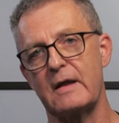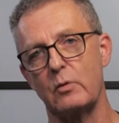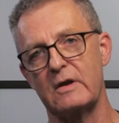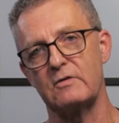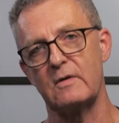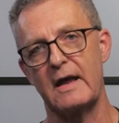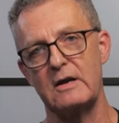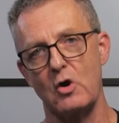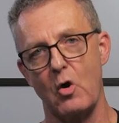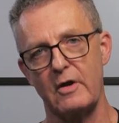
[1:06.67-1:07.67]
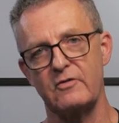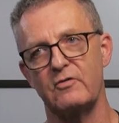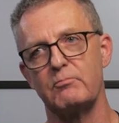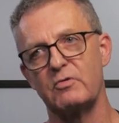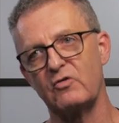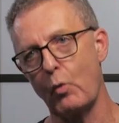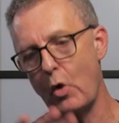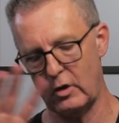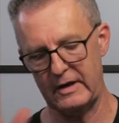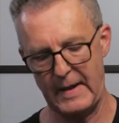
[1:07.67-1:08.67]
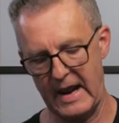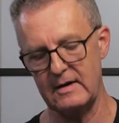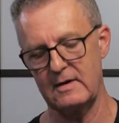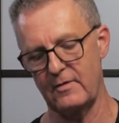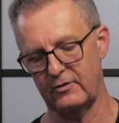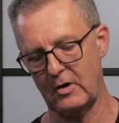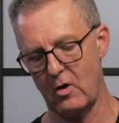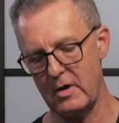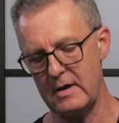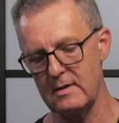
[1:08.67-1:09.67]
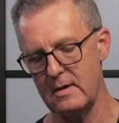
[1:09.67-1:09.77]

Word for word: That'll give you that nice swirly pattern in the sky.